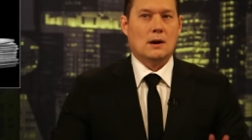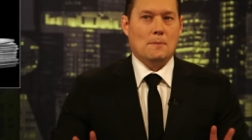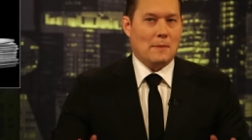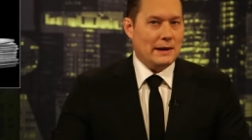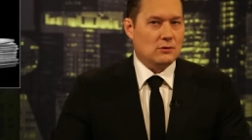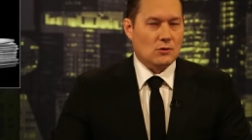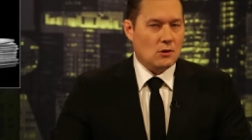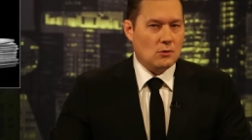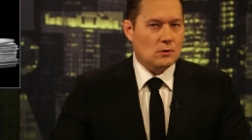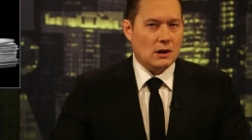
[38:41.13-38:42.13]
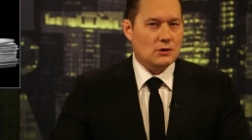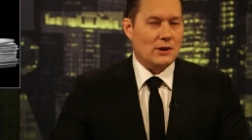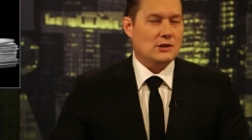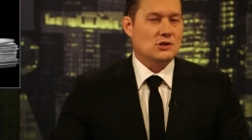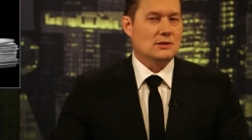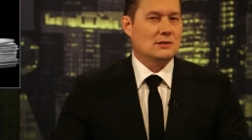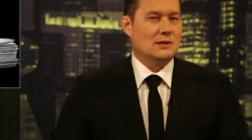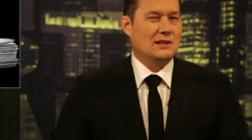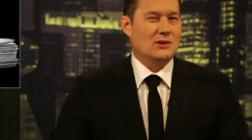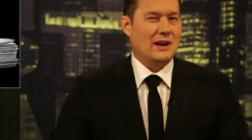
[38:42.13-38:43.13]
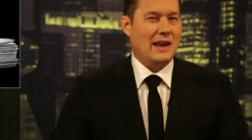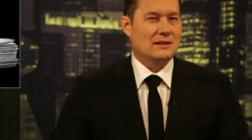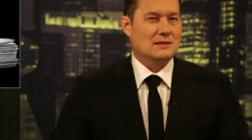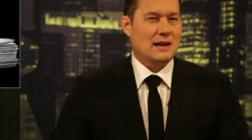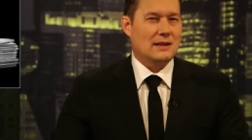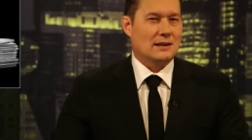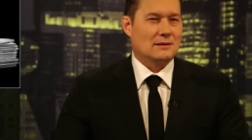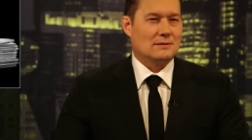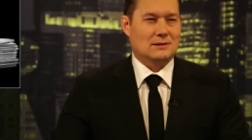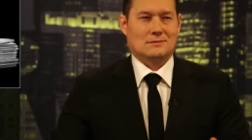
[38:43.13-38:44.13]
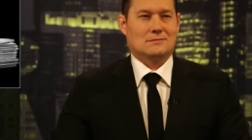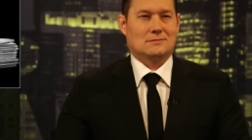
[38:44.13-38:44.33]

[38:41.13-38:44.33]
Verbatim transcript: microaggressions, and you can't say that it,